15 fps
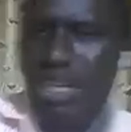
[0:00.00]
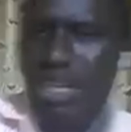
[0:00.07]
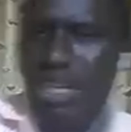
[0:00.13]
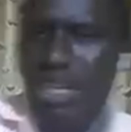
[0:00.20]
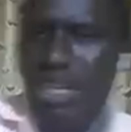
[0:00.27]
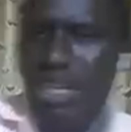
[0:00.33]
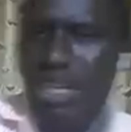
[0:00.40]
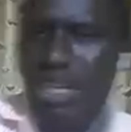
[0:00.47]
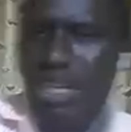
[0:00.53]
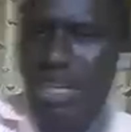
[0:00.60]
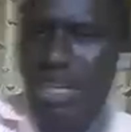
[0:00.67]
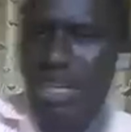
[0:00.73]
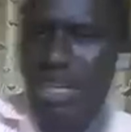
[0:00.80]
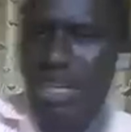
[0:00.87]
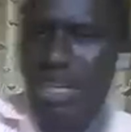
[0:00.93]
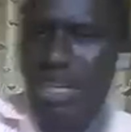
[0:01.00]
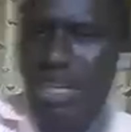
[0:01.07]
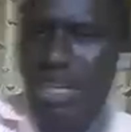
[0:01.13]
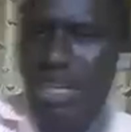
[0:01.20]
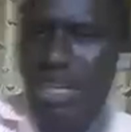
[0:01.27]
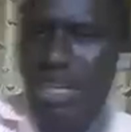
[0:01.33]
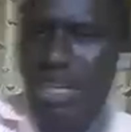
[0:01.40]
in the exam as a
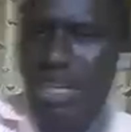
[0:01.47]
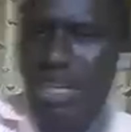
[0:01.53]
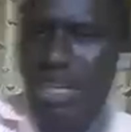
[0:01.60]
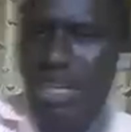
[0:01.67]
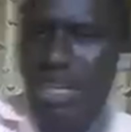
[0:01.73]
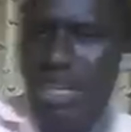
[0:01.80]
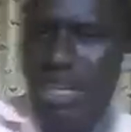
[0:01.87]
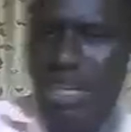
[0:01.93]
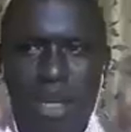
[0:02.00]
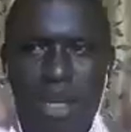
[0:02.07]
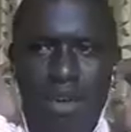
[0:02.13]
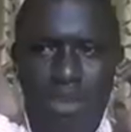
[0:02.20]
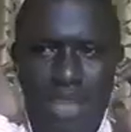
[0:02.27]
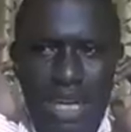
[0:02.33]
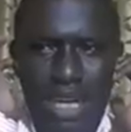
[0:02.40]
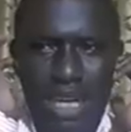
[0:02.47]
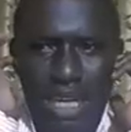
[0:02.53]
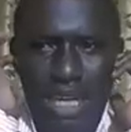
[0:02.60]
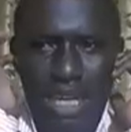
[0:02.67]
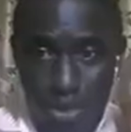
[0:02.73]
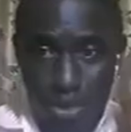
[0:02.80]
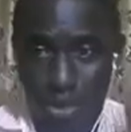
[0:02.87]
discount on that gas, which you have
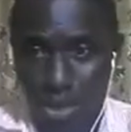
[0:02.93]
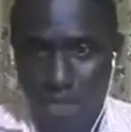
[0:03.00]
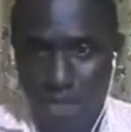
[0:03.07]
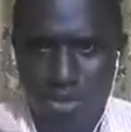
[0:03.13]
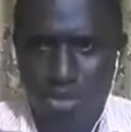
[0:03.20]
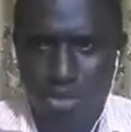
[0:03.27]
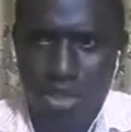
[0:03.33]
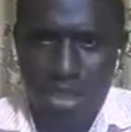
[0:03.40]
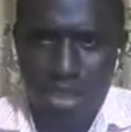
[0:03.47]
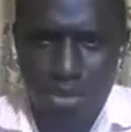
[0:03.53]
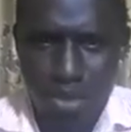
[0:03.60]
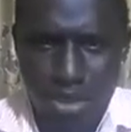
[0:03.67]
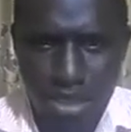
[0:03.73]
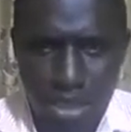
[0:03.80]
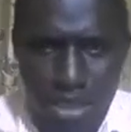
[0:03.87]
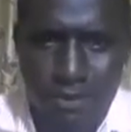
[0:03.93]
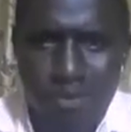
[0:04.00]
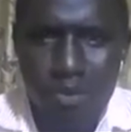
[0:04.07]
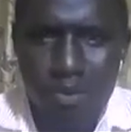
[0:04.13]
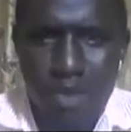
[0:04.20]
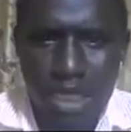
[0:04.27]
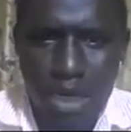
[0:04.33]
to do in this question. And
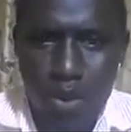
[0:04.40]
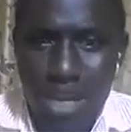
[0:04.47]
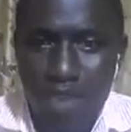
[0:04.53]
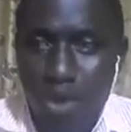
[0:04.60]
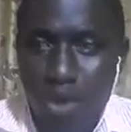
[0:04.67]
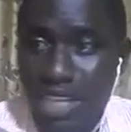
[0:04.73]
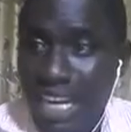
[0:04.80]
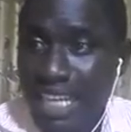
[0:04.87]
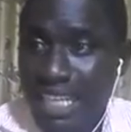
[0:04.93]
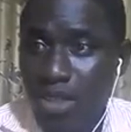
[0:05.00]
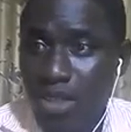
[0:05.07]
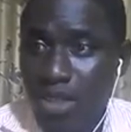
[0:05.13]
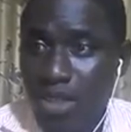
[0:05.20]
we have other income.